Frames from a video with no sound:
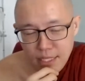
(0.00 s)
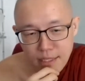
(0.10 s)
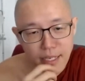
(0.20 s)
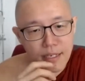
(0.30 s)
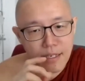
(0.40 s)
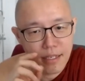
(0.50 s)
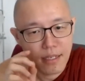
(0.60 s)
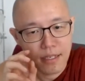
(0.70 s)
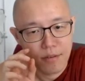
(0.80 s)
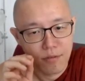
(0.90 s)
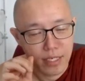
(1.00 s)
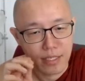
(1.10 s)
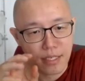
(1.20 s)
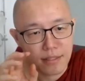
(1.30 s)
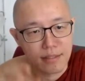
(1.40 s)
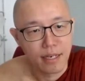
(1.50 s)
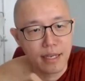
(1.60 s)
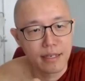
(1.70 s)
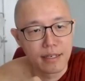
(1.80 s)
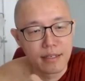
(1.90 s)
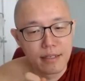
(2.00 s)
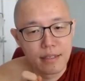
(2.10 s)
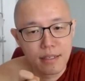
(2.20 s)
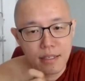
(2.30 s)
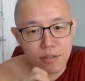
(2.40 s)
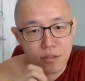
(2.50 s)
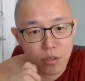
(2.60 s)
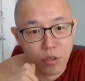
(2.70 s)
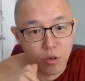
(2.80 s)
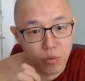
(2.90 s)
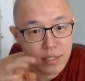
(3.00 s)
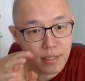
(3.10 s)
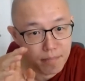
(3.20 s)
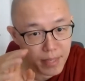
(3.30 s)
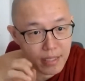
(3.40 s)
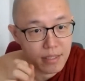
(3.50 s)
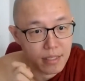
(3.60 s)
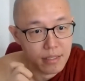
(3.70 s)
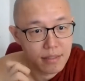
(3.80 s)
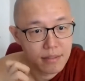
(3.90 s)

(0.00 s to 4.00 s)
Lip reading: that when kids lie, it's not always a bad thing.